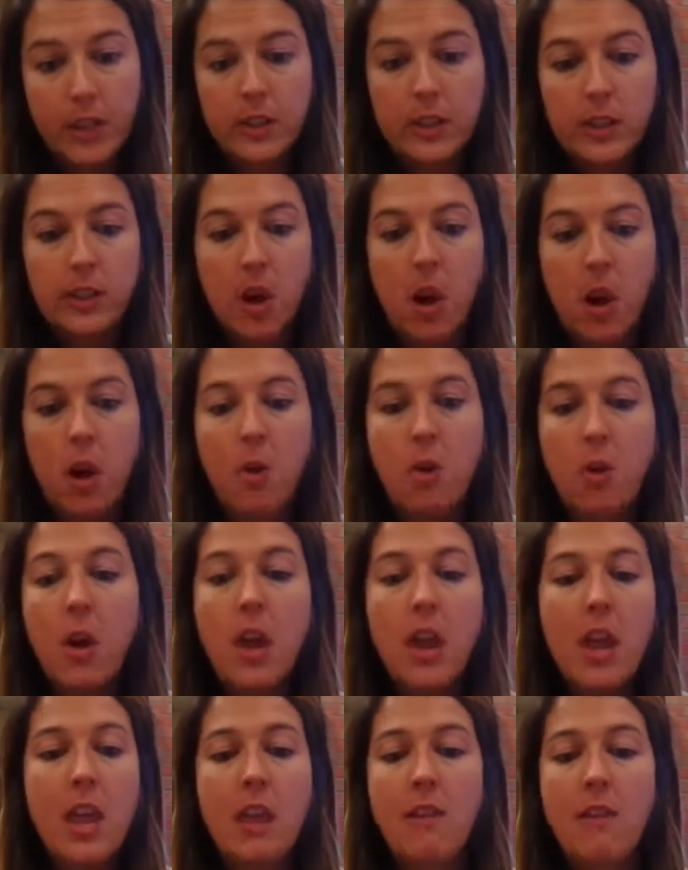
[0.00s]
So
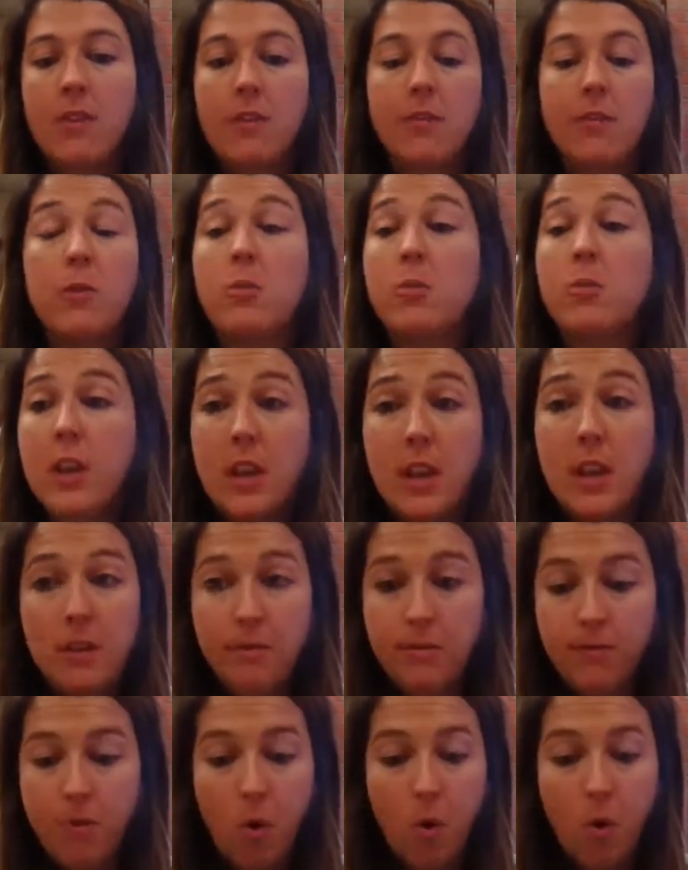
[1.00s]
even if you did
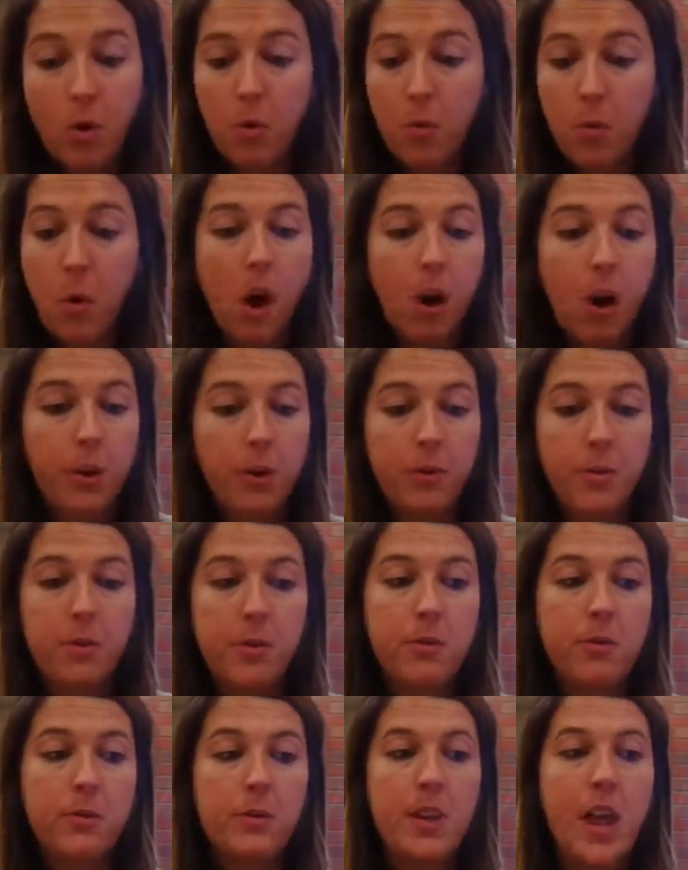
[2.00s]
4
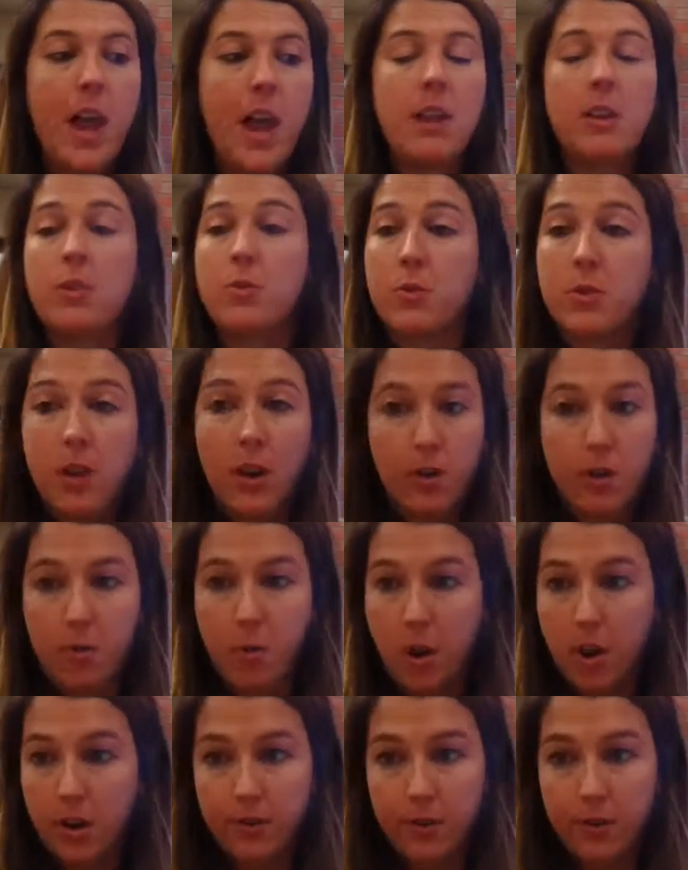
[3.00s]
walkthroughs, hey, do another
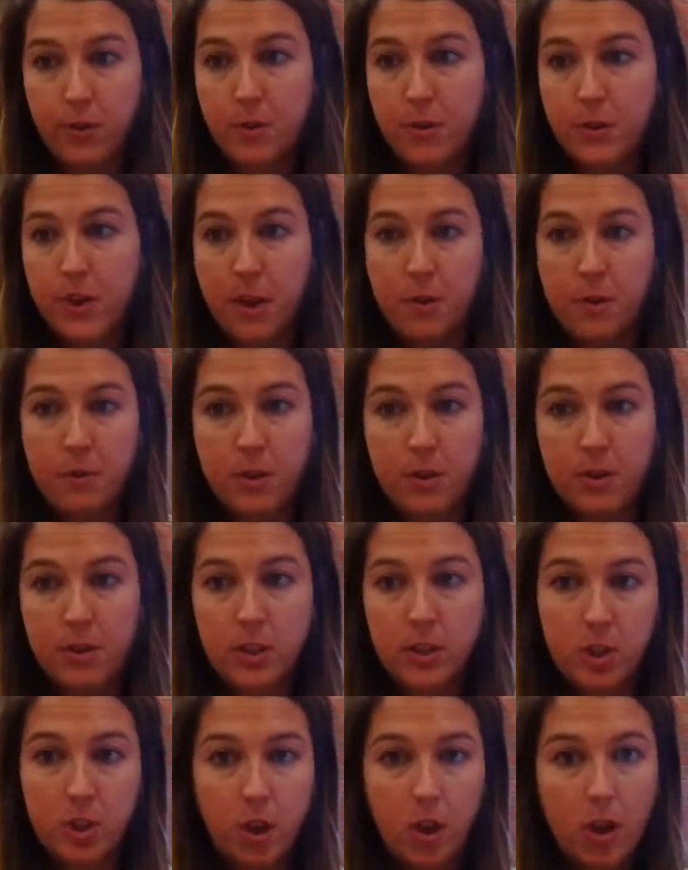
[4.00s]
one. If you see that person
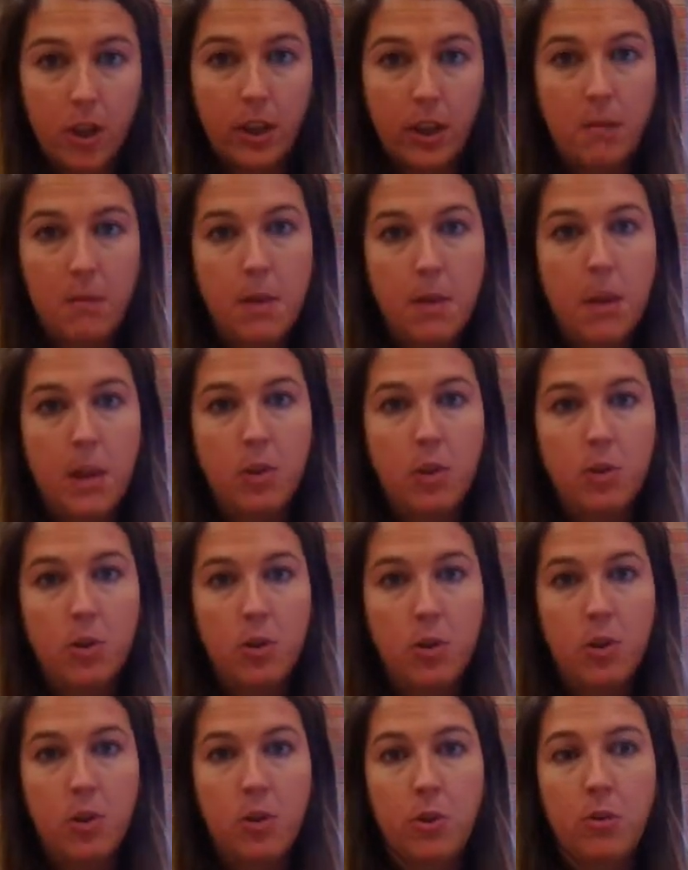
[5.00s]
struggling, making
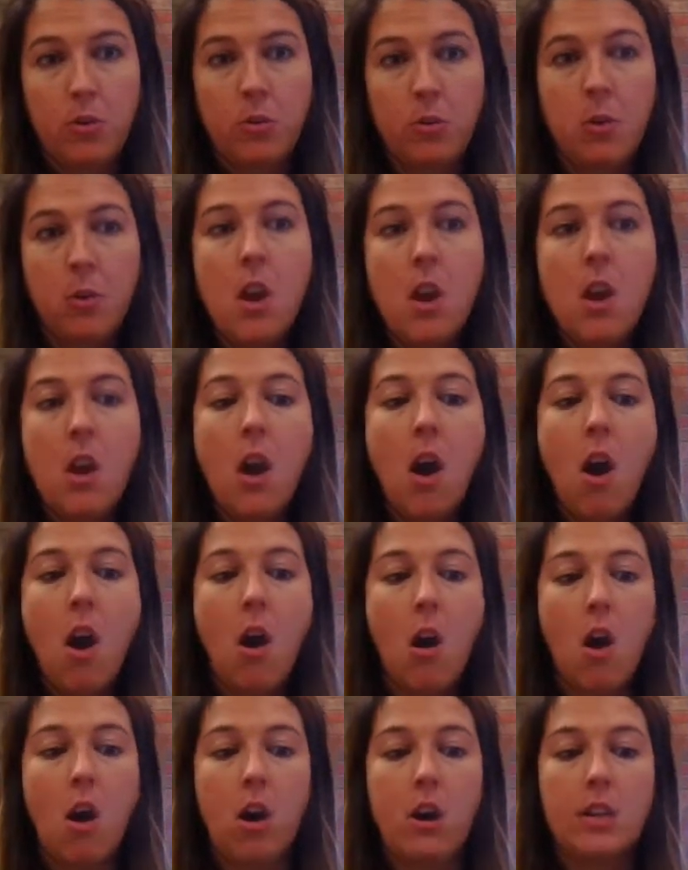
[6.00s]
sure you
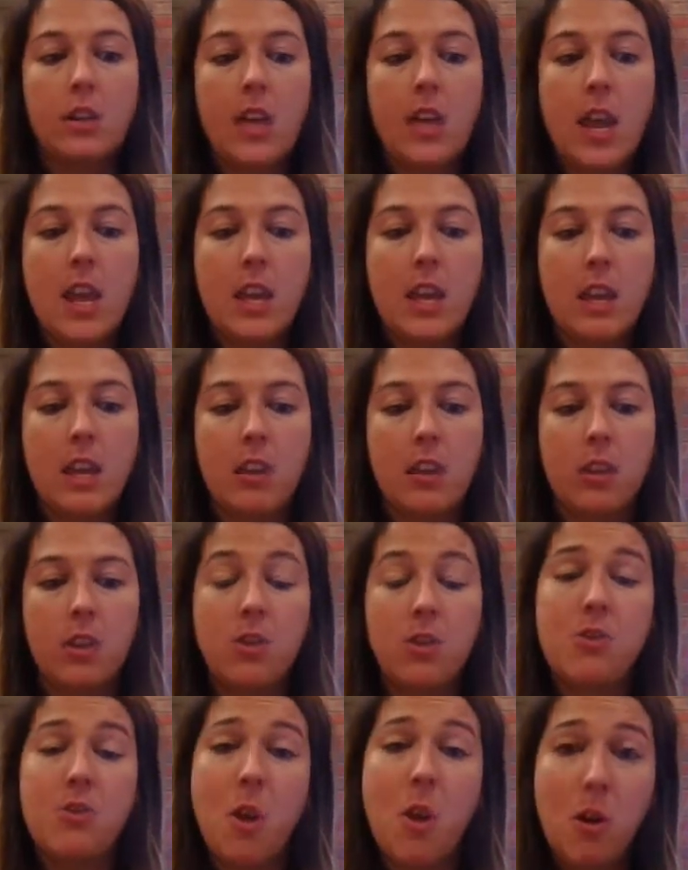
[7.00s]
are taking the
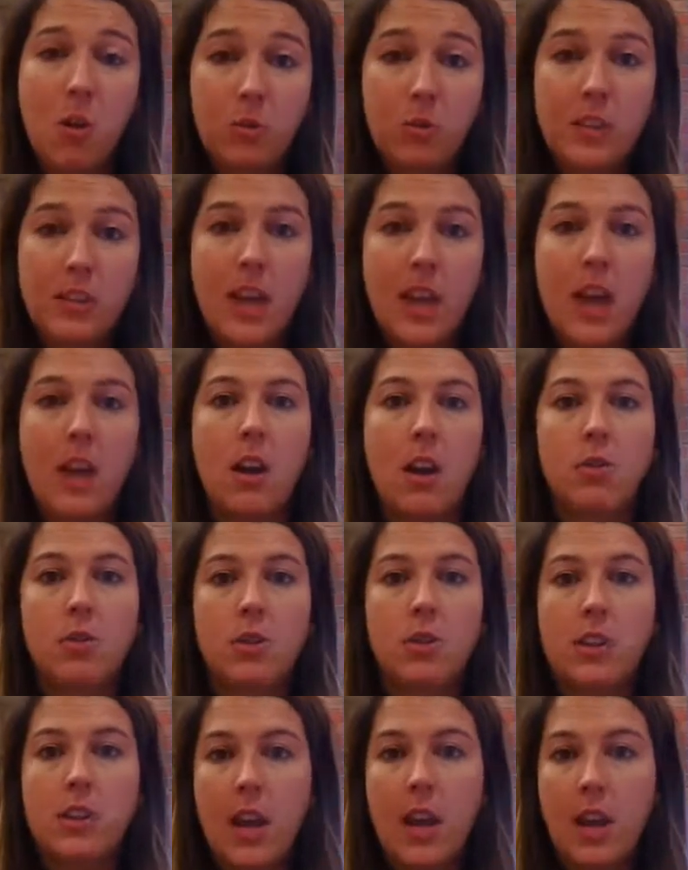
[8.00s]
notes and
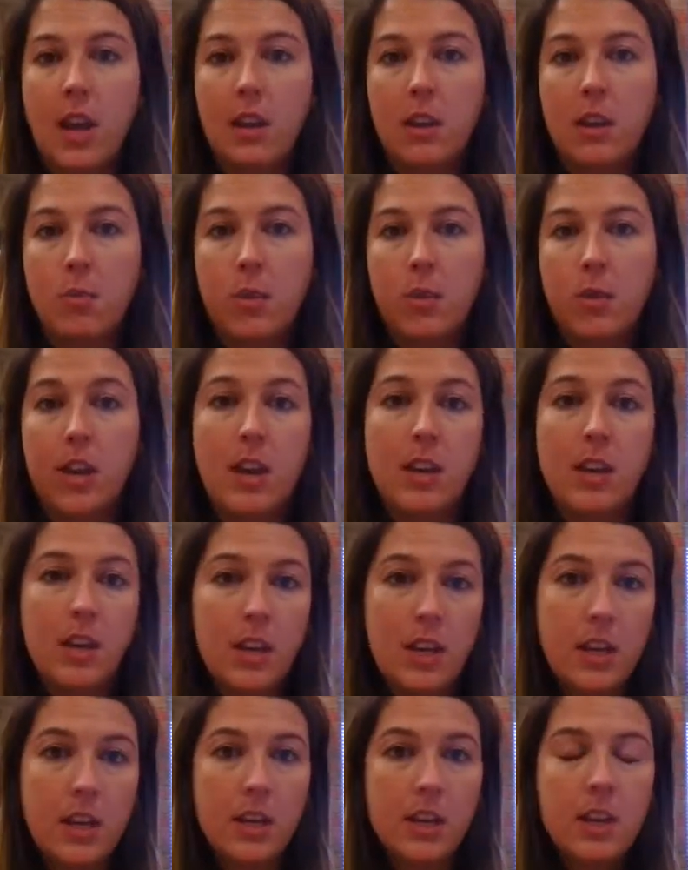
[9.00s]
understanding what they
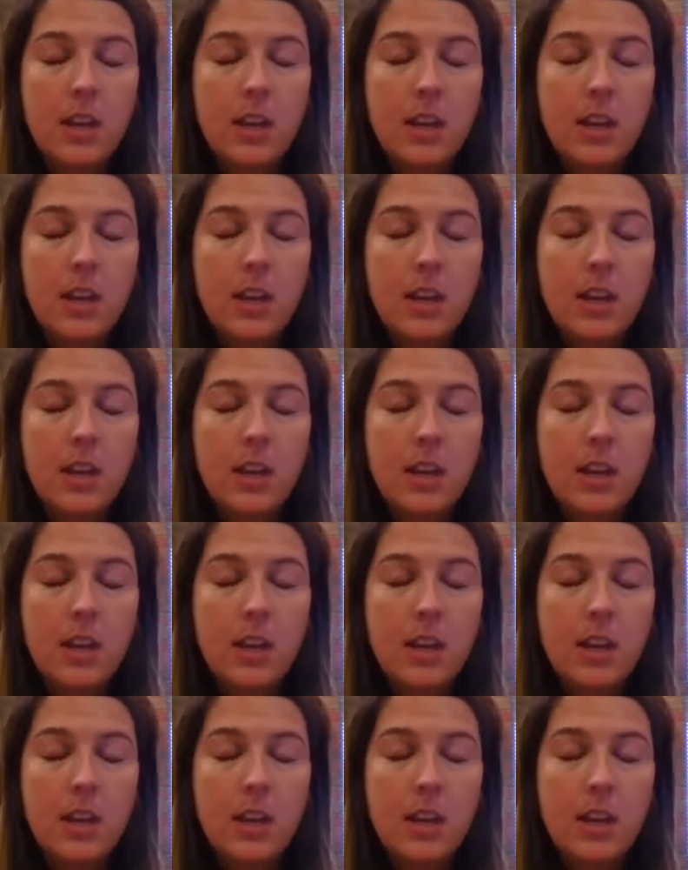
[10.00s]
need.